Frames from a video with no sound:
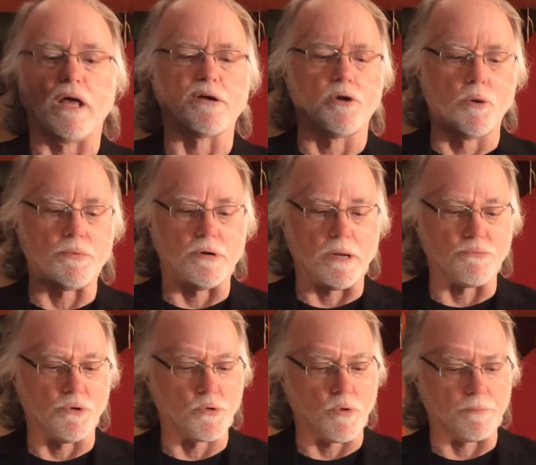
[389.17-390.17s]
I'm going to open it
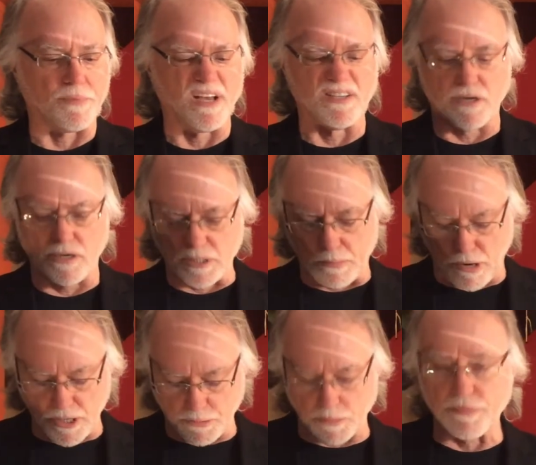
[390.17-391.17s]
up real quick because it is a
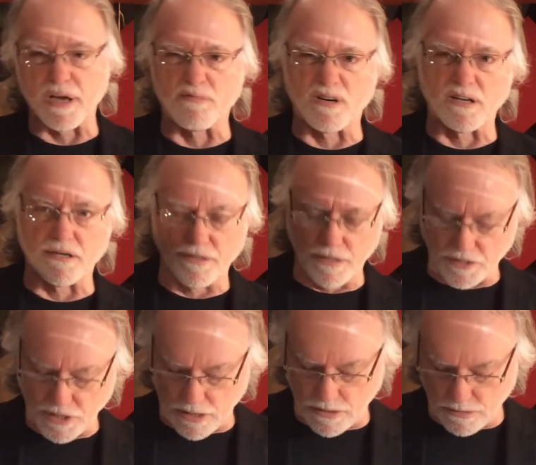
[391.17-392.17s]
parchment paper and it
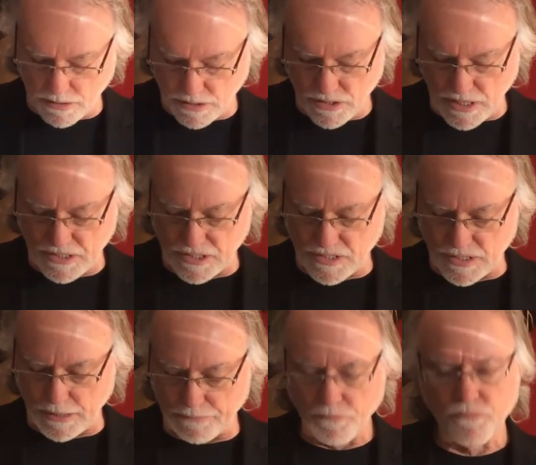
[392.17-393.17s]
does it's nice to
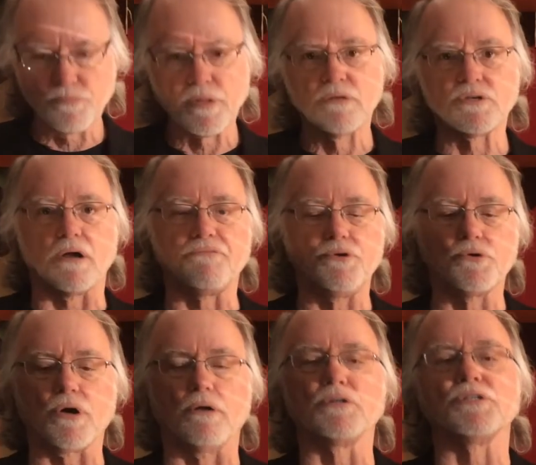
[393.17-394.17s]
see it. It's got a few
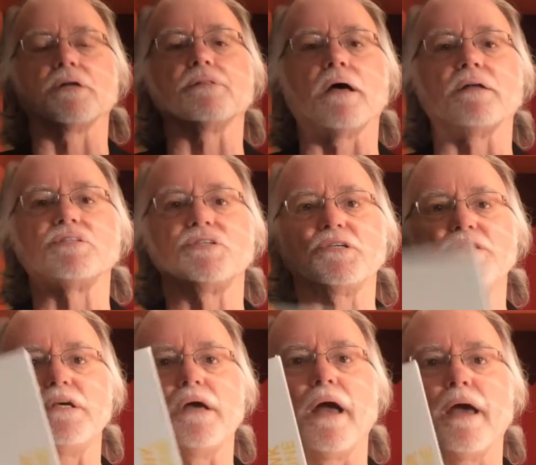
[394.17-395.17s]
colors like that,
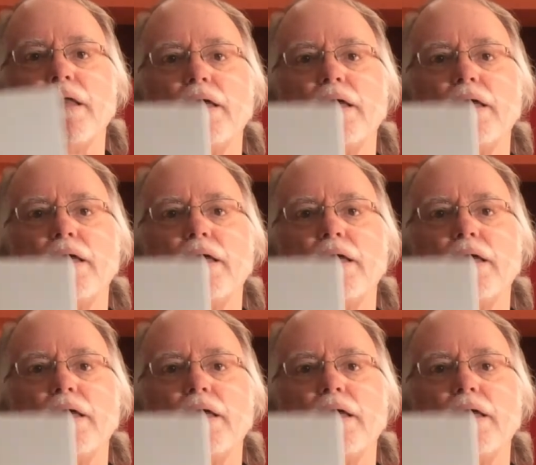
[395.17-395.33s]
60,